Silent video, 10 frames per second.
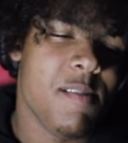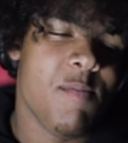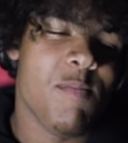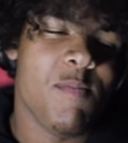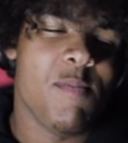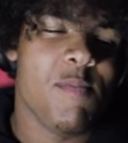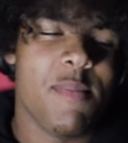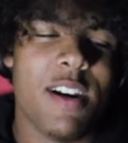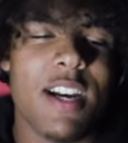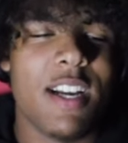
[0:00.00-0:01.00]

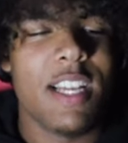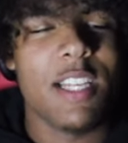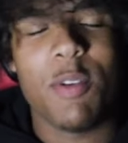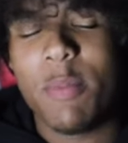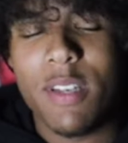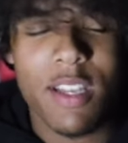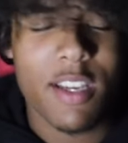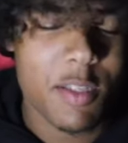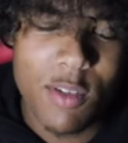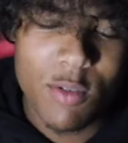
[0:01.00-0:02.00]
That's what bitches
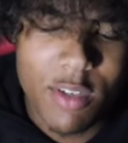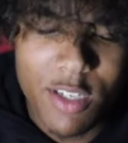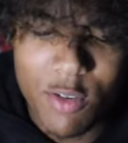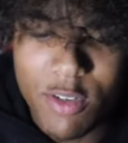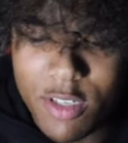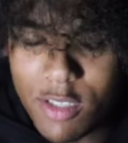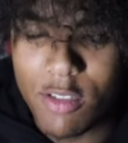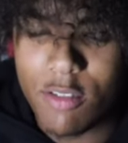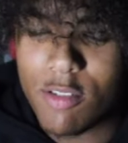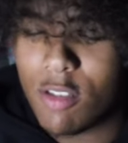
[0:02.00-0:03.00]
be doing in Georgia, though.
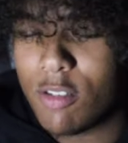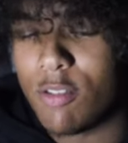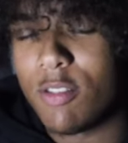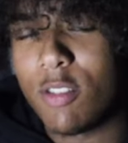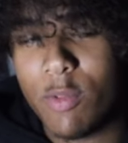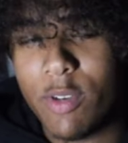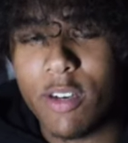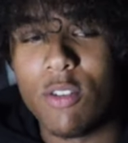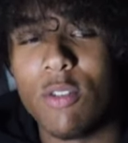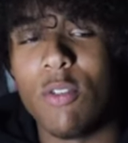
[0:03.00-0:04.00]
So, it's weird,
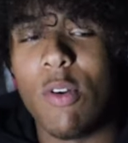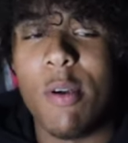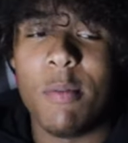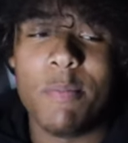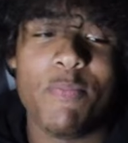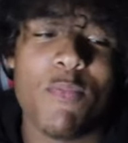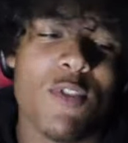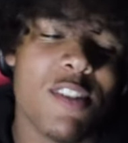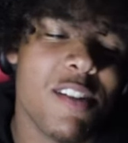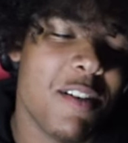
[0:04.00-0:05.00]
dude.
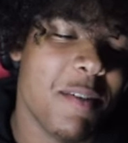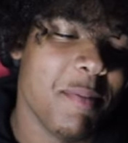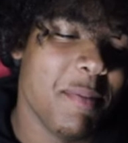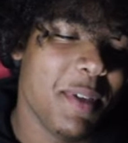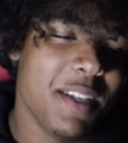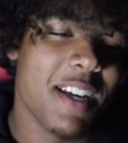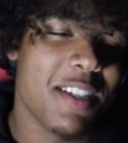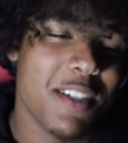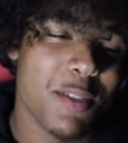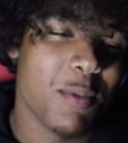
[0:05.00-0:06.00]
Me, that's
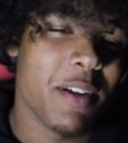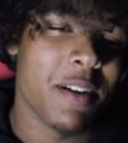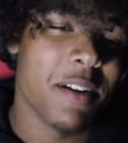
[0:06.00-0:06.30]
just weird.